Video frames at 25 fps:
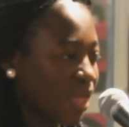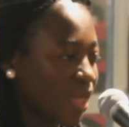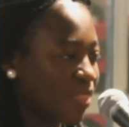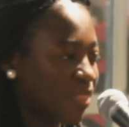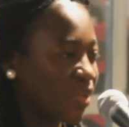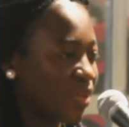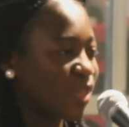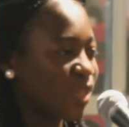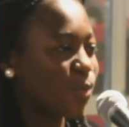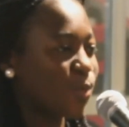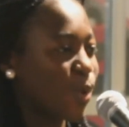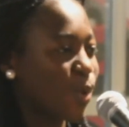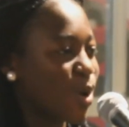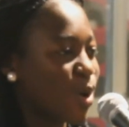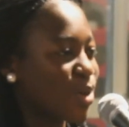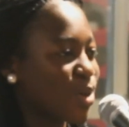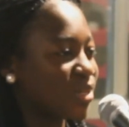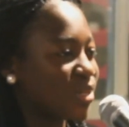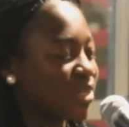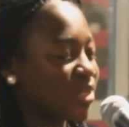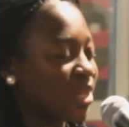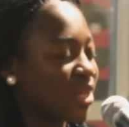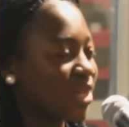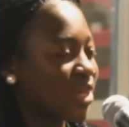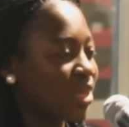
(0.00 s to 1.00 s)
These
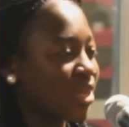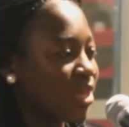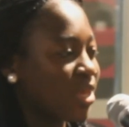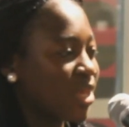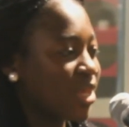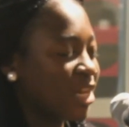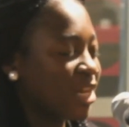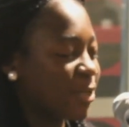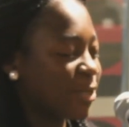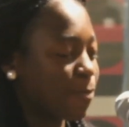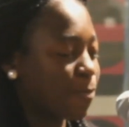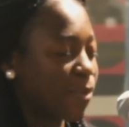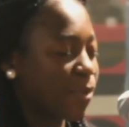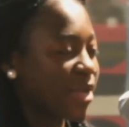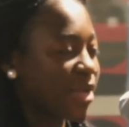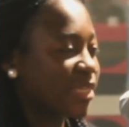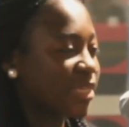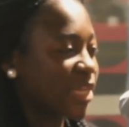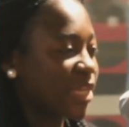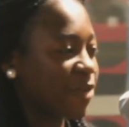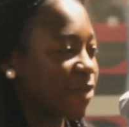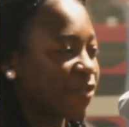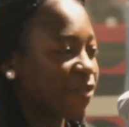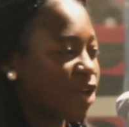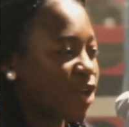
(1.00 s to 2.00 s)
words
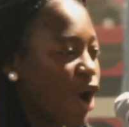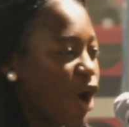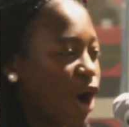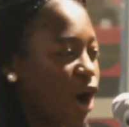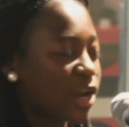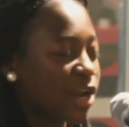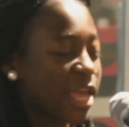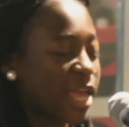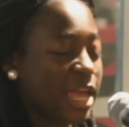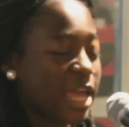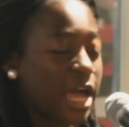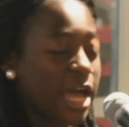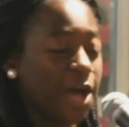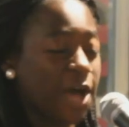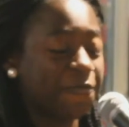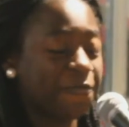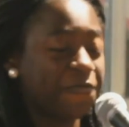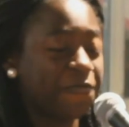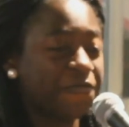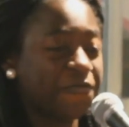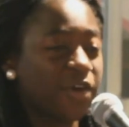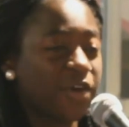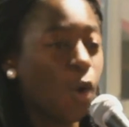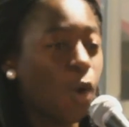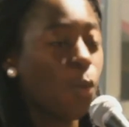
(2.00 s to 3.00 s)
depict every heartache I
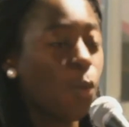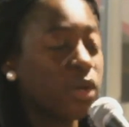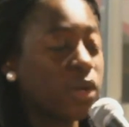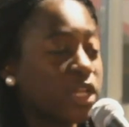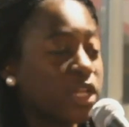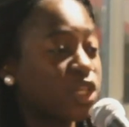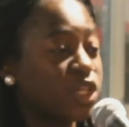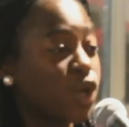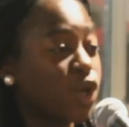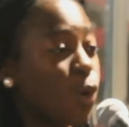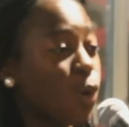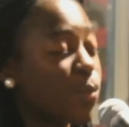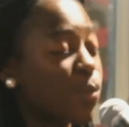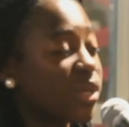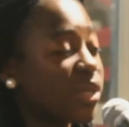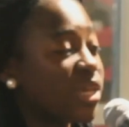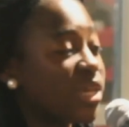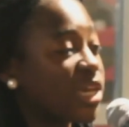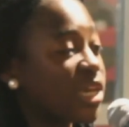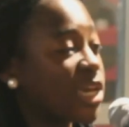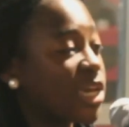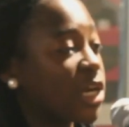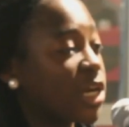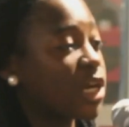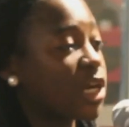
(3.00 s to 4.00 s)
felt when he told me
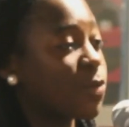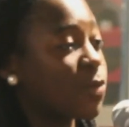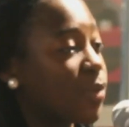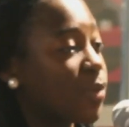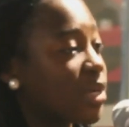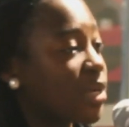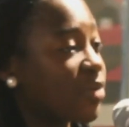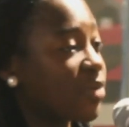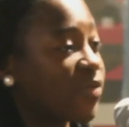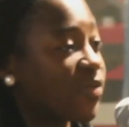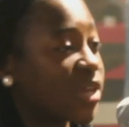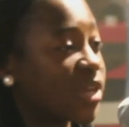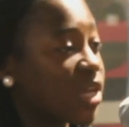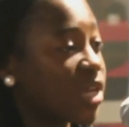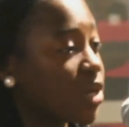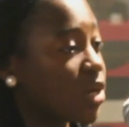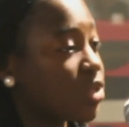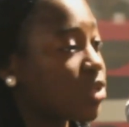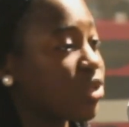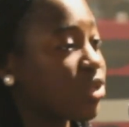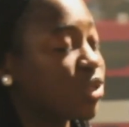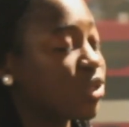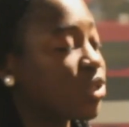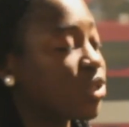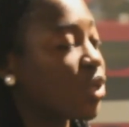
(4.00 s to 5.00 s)
he cared but never
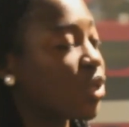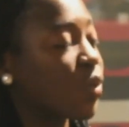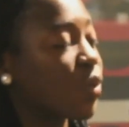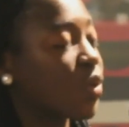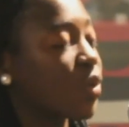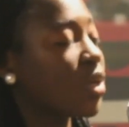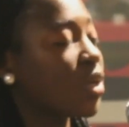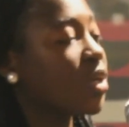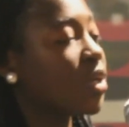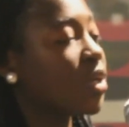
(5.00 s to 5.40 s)
cared to show it.